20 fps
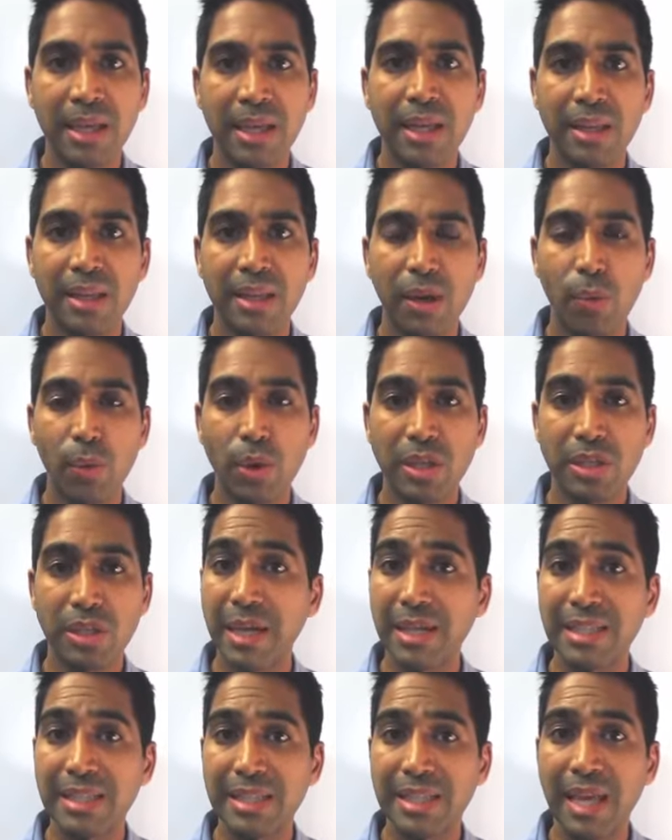They were
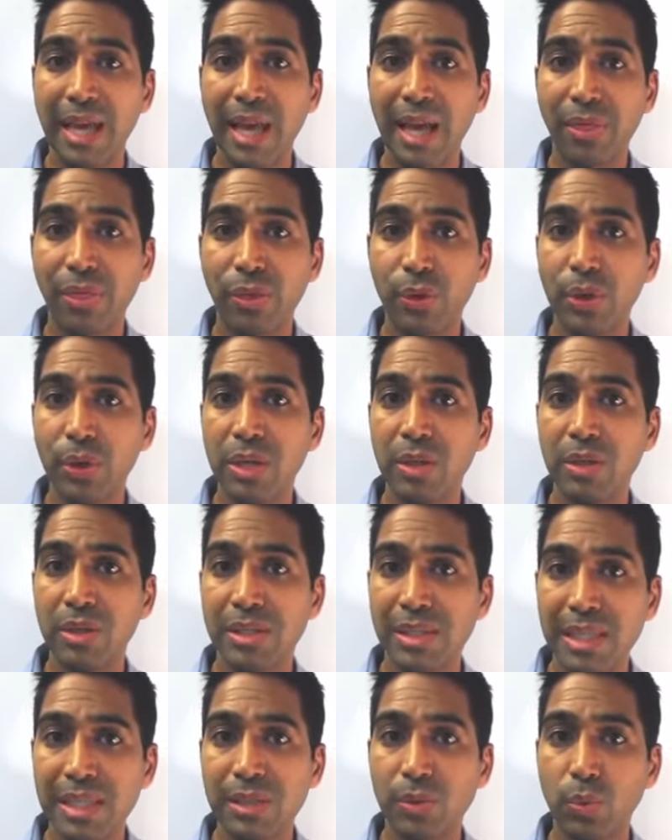expected at
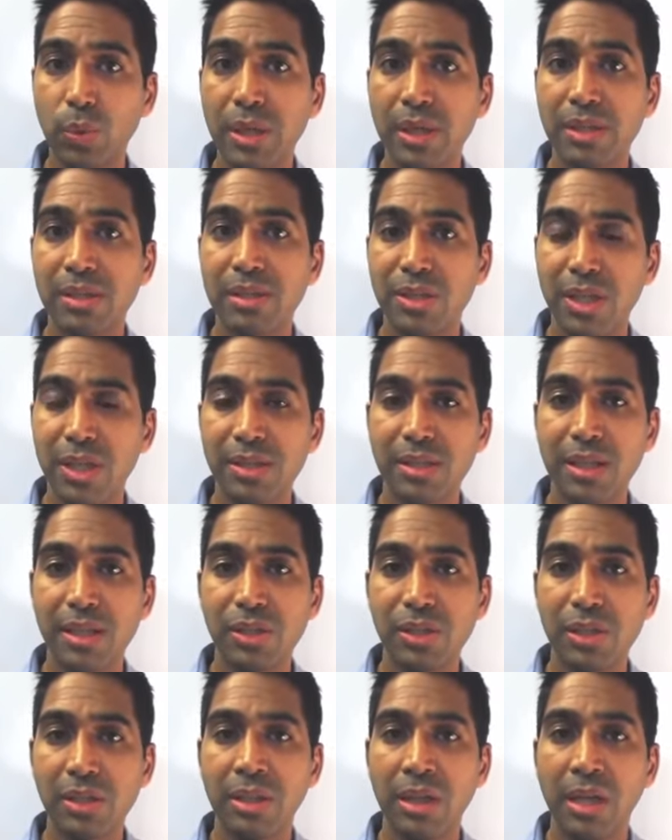36 weeks
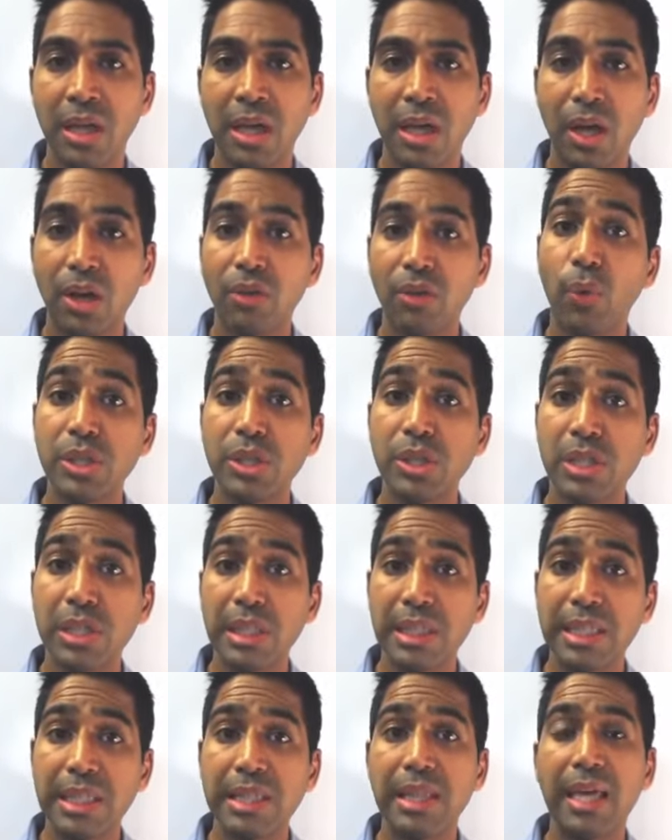gestation.
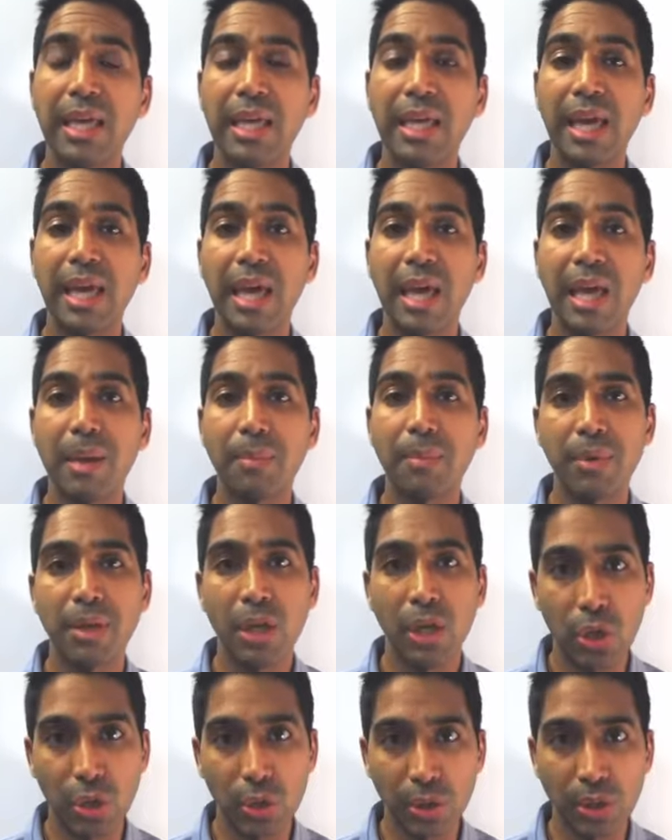Unfortunately, they came
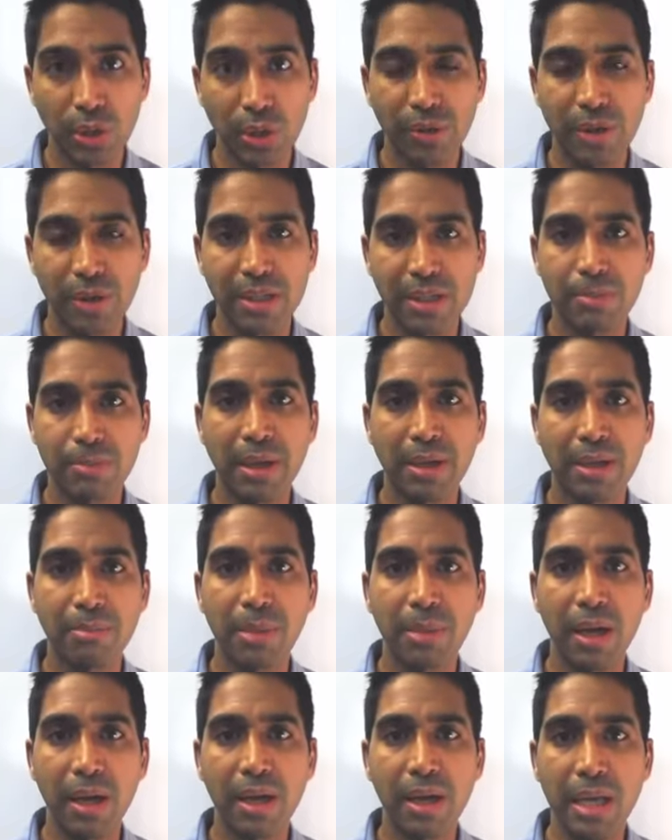earlier than expected
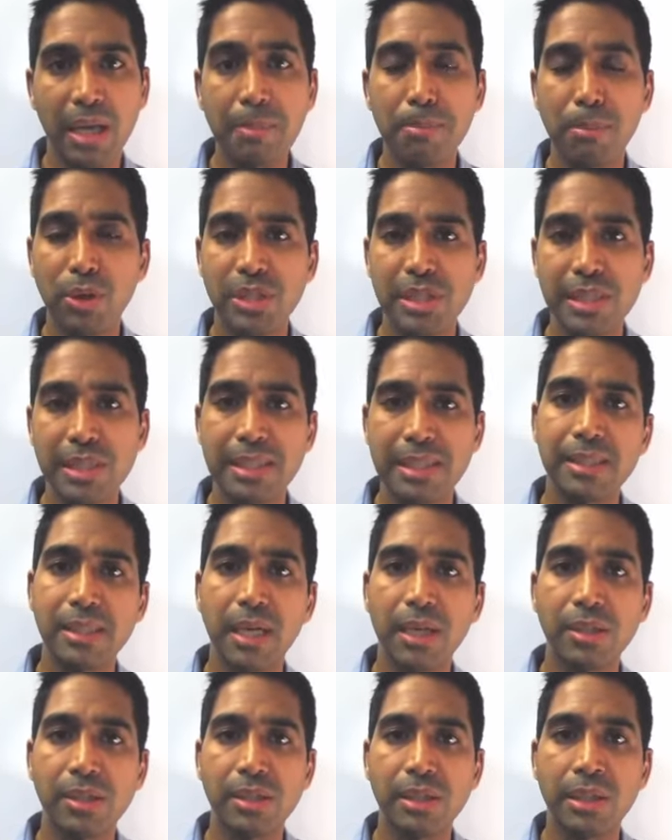by emergent
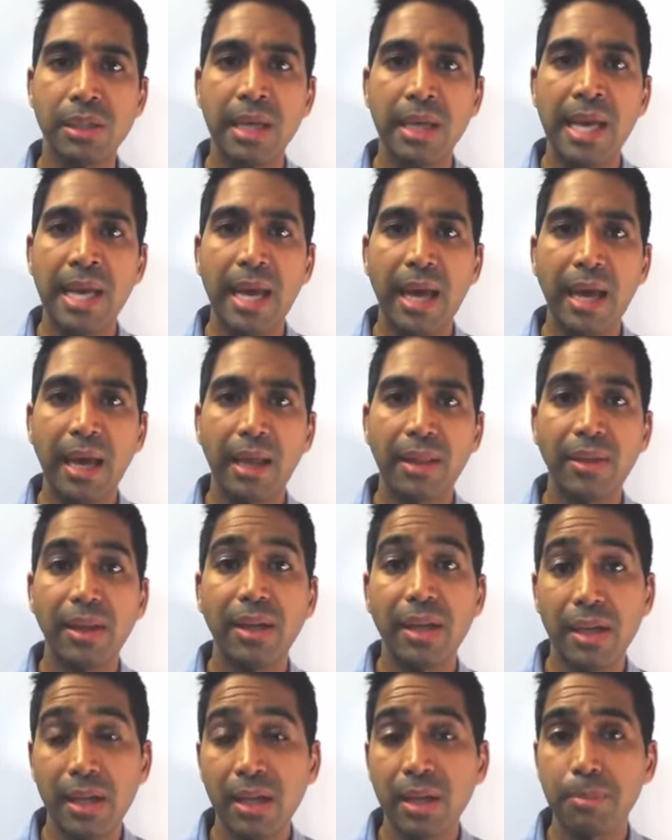C-section, and they
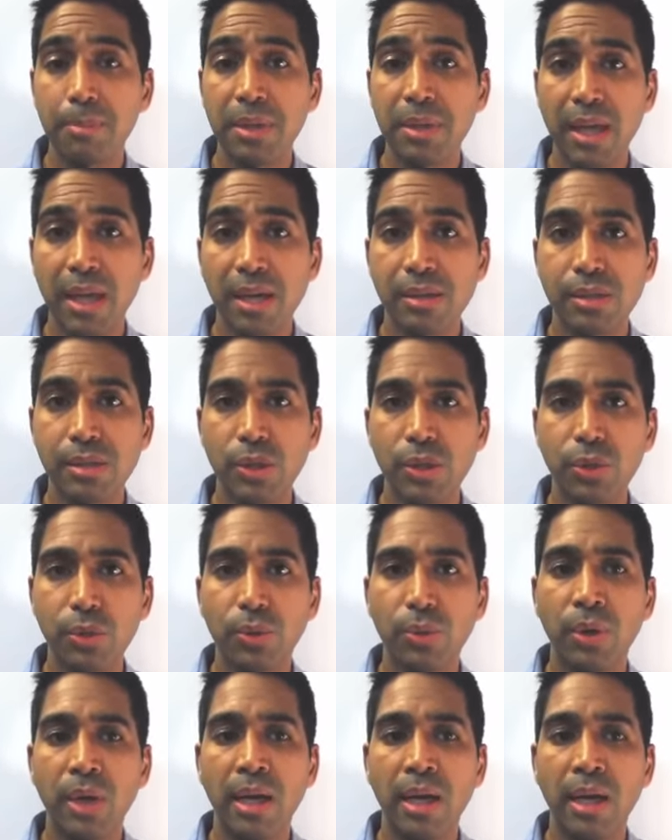did end up in the ICU.